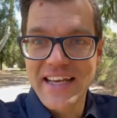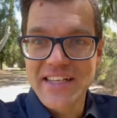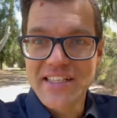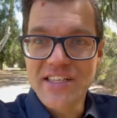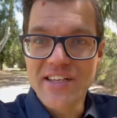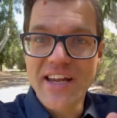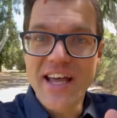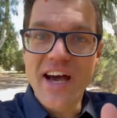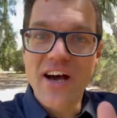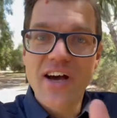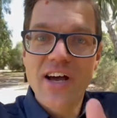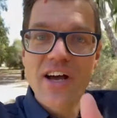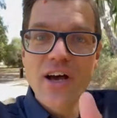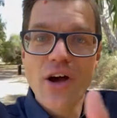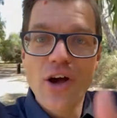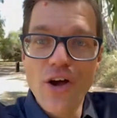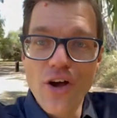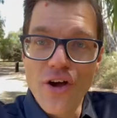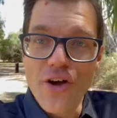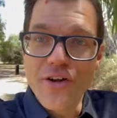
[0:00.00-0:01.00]
to now
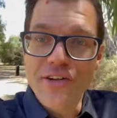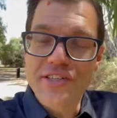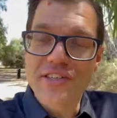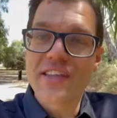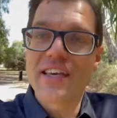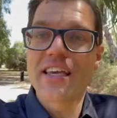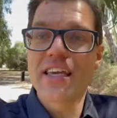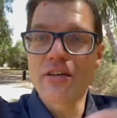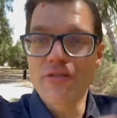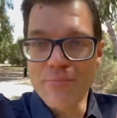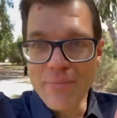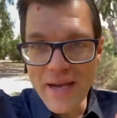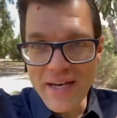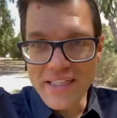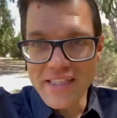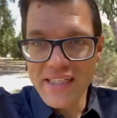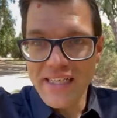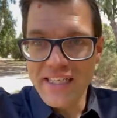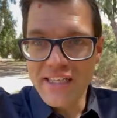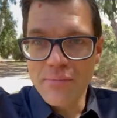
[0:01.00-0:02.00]
earn, to then give back
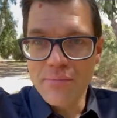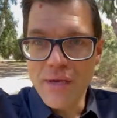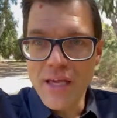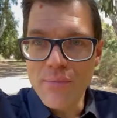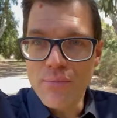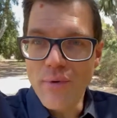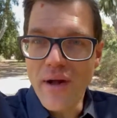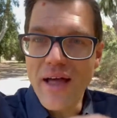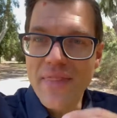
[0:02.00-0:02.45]
to other people.